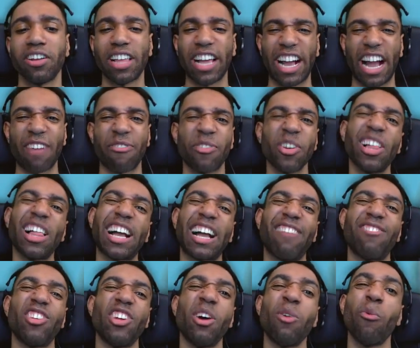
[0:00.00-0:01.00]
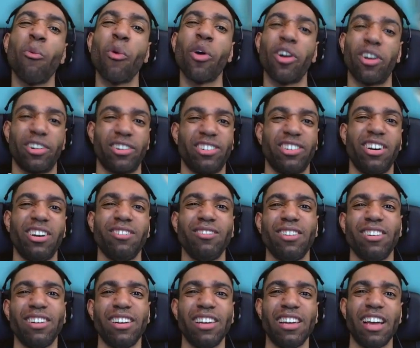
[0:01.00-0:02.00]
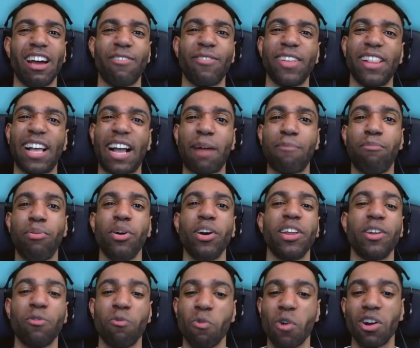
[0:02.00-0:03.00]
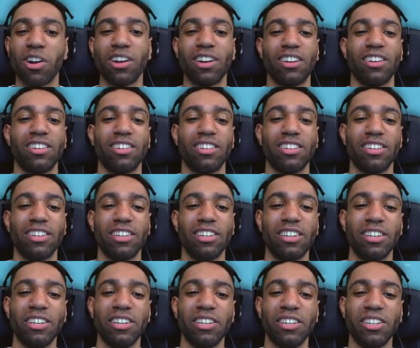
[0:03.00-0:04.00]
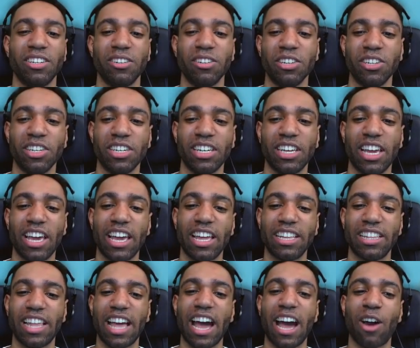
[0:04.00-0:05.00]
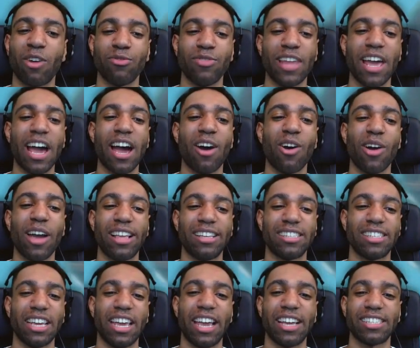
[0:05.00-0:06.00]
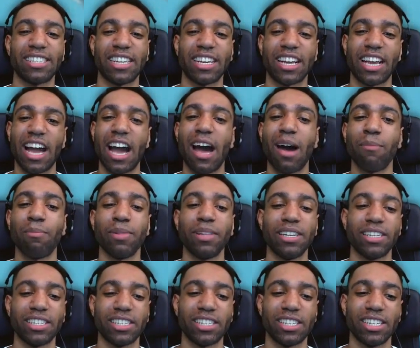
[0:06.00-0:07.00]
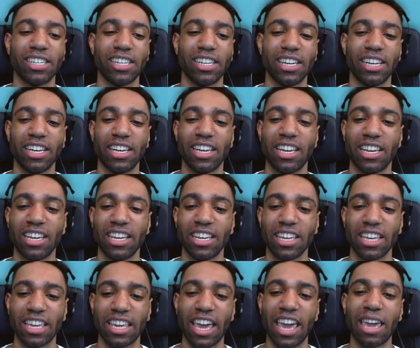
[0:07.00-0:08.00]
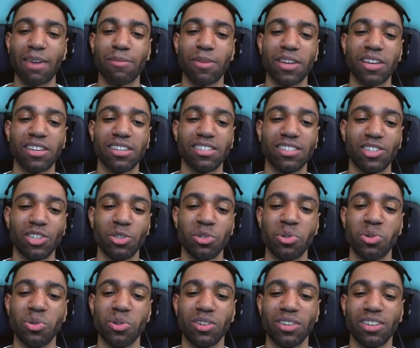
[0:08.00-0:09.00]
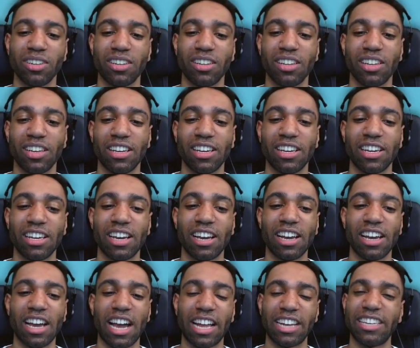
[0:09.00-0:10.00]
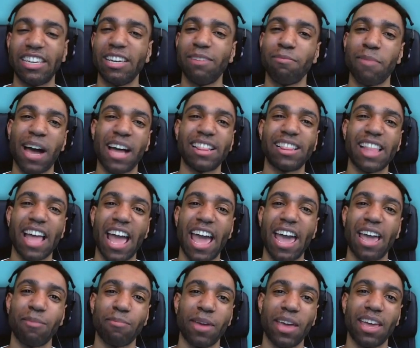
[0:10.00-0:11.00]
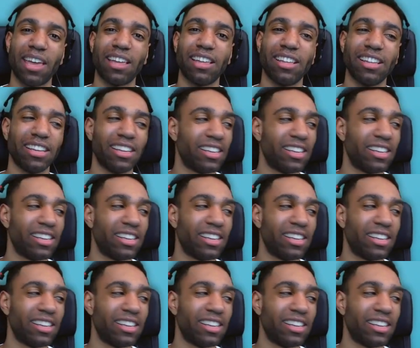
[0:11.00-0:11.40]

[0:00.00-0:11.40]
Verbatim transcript: Like I feel like I've done work, you know, I feel like I put in work. And now as an accomplished gaming dude, I did my thing, man.